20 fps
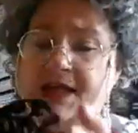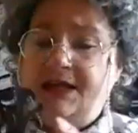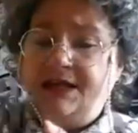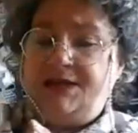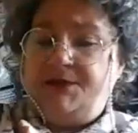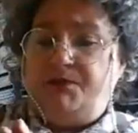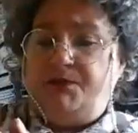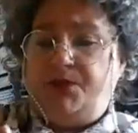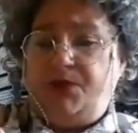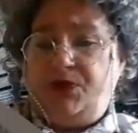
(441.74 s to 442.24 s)

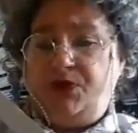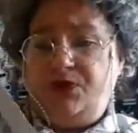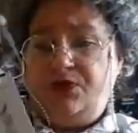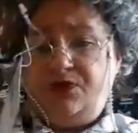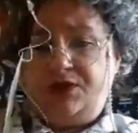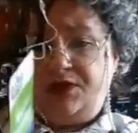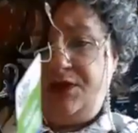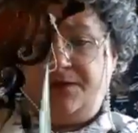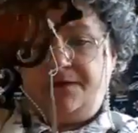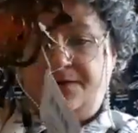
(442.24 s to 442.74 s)
is
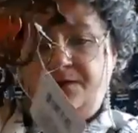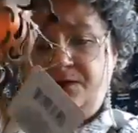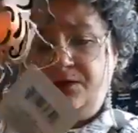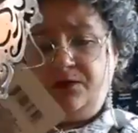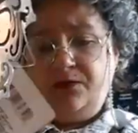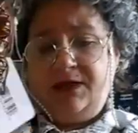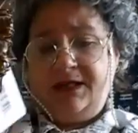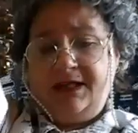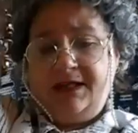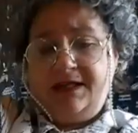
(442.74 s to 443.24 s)
beautiful.
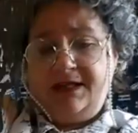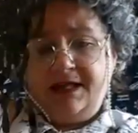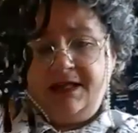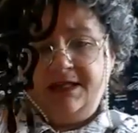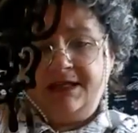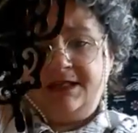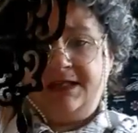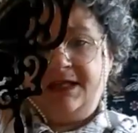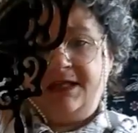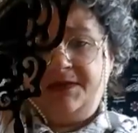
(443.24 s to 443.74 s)
Look at
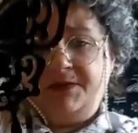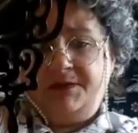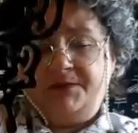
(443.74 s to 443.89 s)
this.